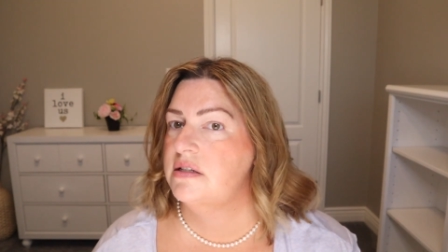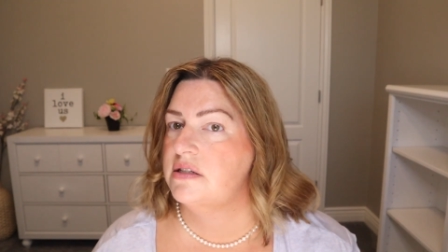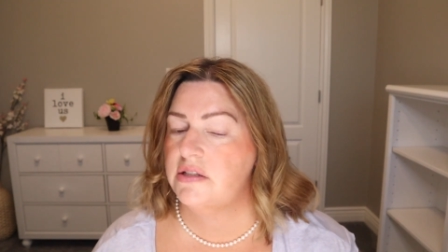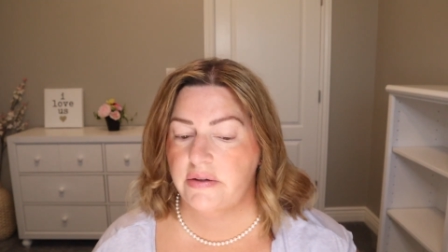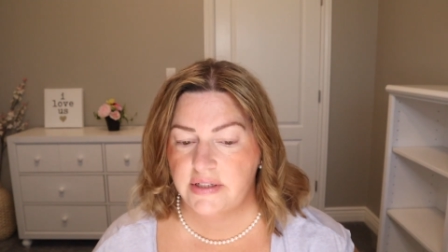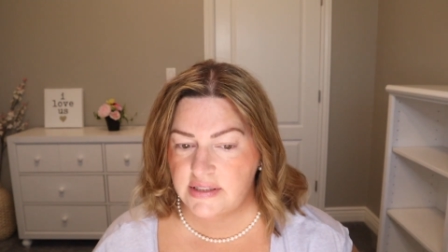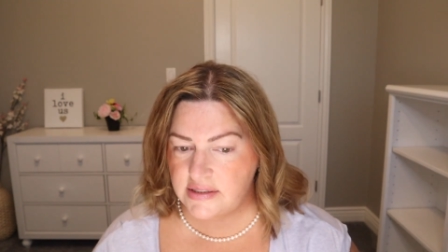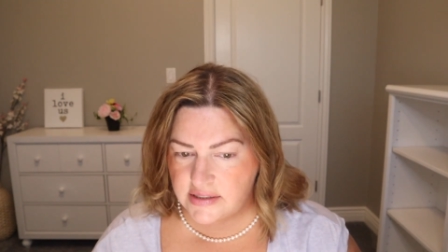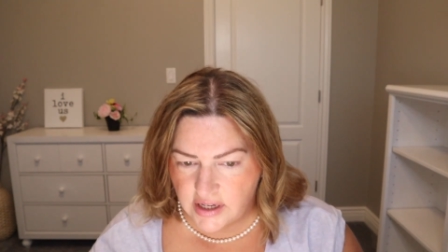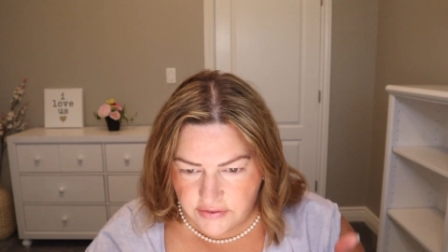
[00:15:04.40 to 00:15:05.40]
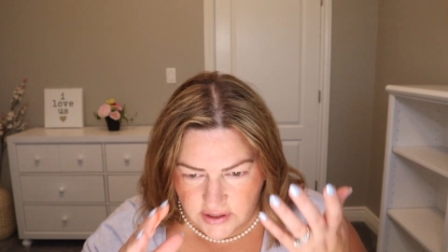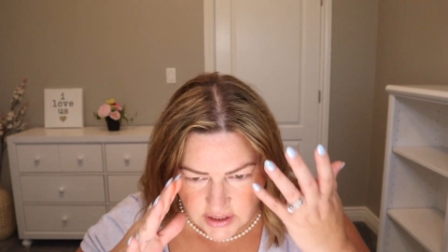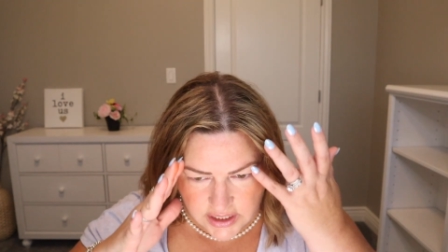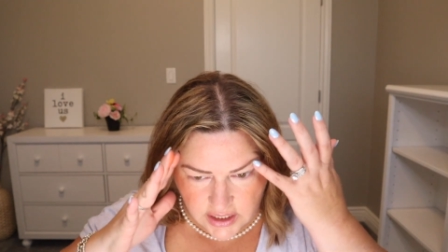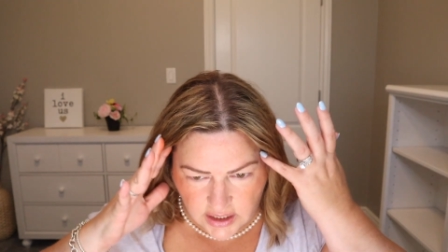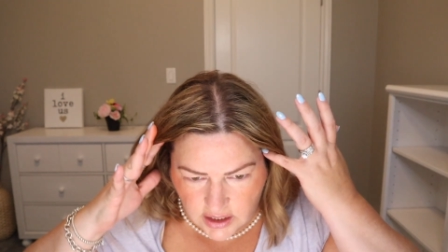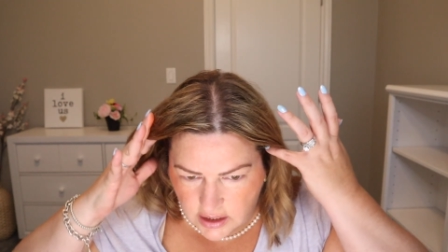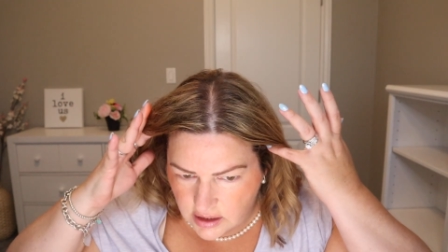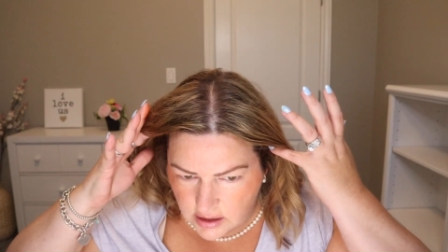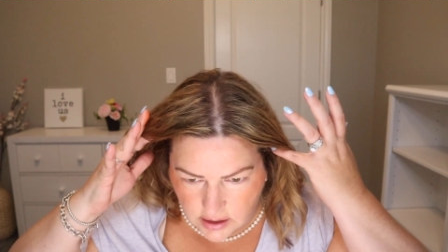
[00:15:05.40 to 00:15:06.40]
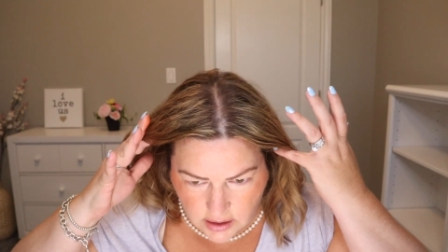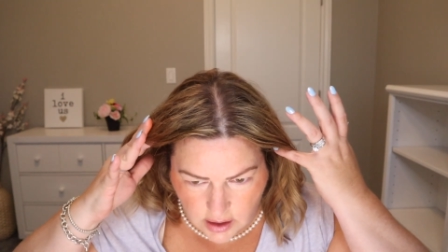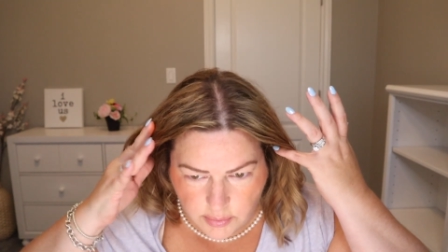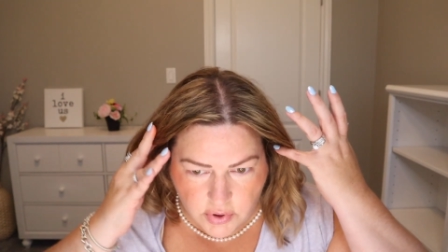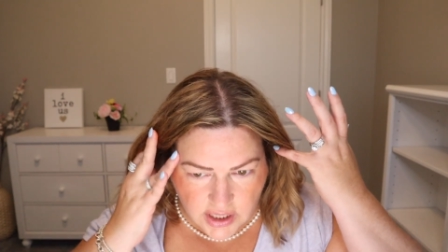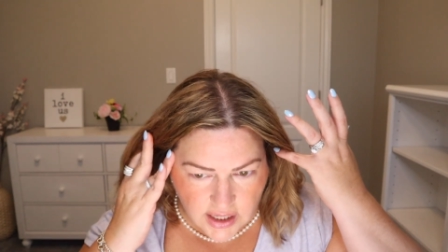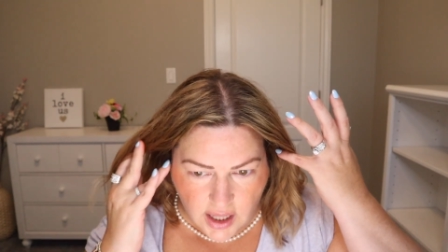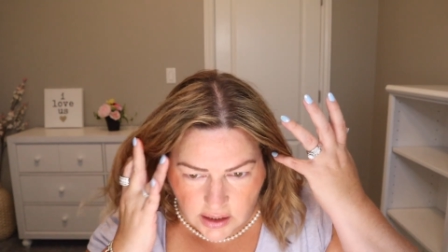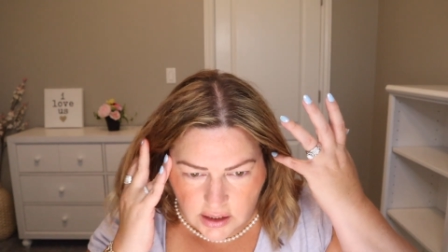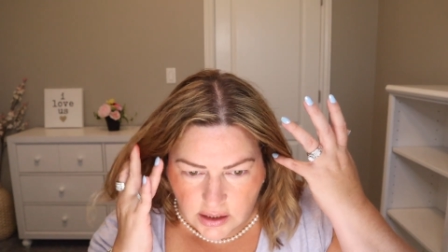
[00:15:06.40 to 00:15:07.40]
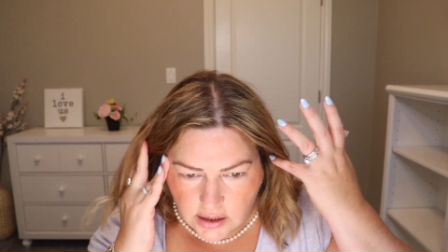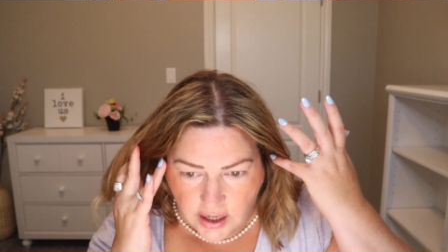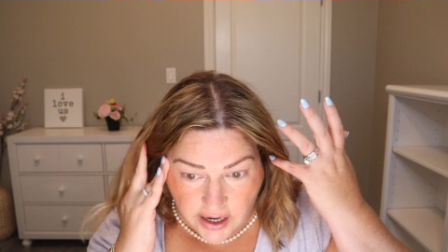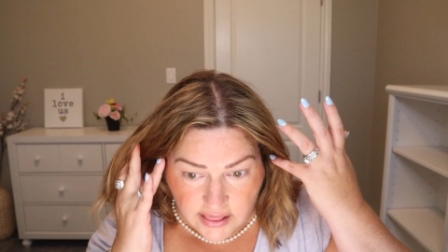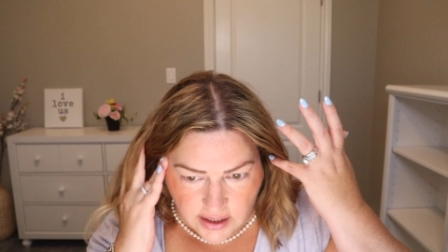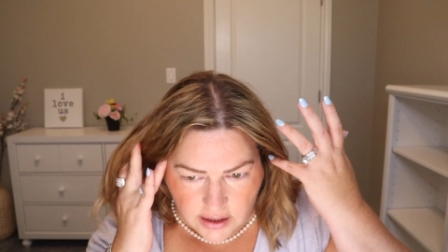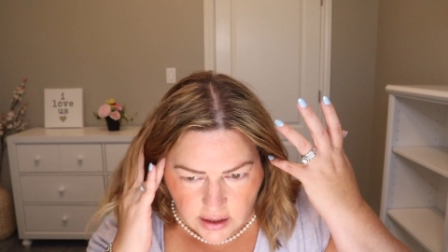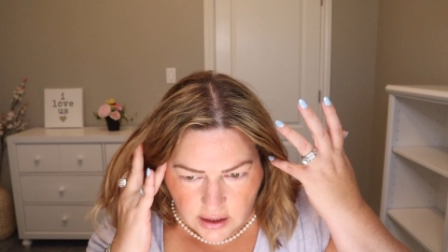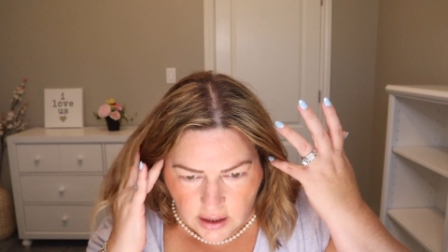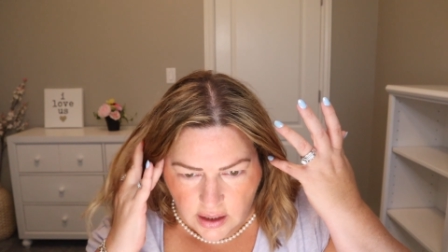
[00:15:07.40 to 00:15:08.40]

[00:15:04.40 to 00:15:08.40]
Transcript: So it's definitely a pretty color, I think.